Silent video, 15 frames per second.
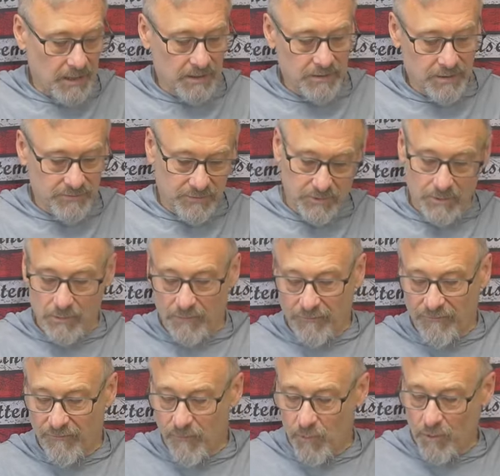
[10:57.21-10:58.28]
It doesn't go the
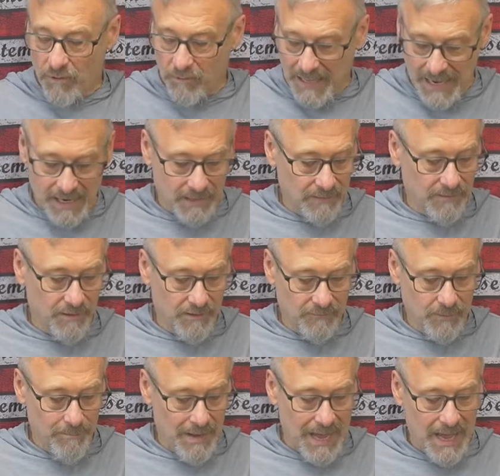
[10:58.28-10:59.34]
full length of
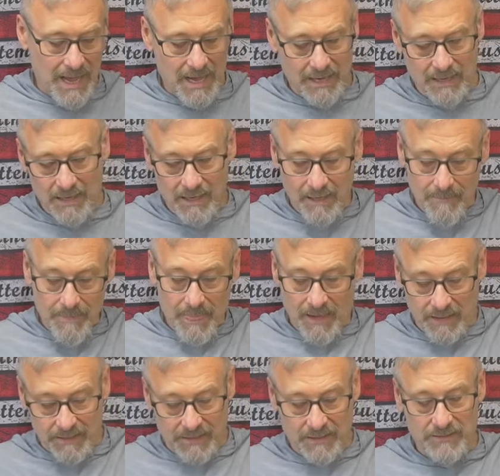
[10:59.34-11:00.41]
the bag.
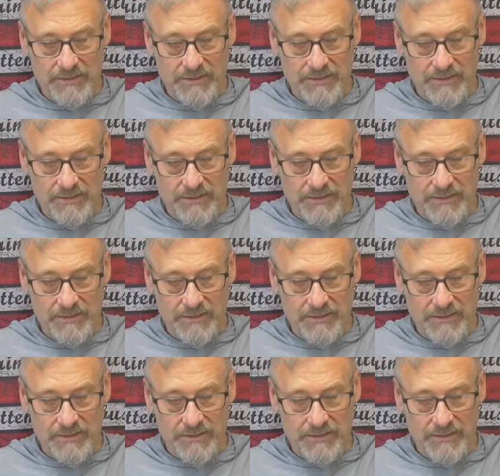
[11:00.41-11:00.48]
And like I